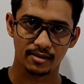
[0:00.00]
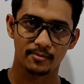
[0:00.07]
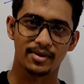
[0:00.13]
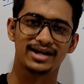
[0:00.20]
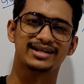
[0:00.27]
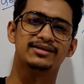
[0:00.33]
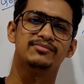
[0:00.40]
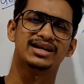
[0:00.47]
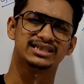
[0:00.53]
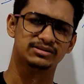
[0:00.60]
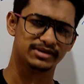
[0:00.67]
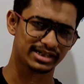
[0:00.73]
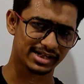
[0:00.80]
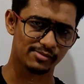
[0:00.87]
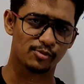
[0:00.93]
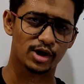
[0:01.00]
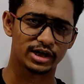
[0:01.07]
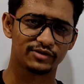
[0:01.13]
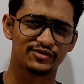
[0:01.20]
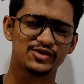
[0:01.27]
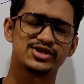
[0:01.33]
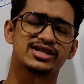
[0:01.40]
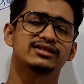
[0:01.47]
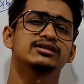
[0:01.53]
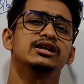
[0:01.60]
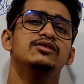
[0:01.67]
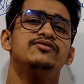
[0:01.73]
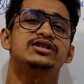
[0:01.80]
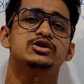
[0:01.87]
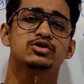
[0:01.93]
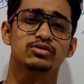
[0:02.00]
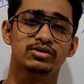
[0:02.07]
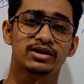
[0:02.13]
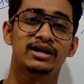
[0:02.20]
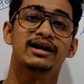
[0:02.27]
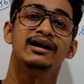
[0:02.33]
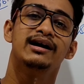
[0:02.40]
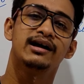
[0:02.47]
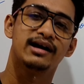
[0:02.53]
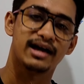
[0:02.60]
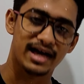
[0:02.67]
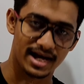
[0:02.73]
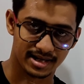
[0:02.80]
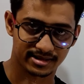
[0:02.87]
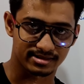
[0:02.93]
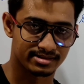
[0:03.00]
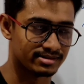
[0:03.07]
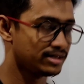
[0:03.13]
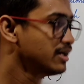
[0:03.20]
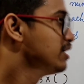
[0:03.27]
but in mathematical point of view, generally we took x.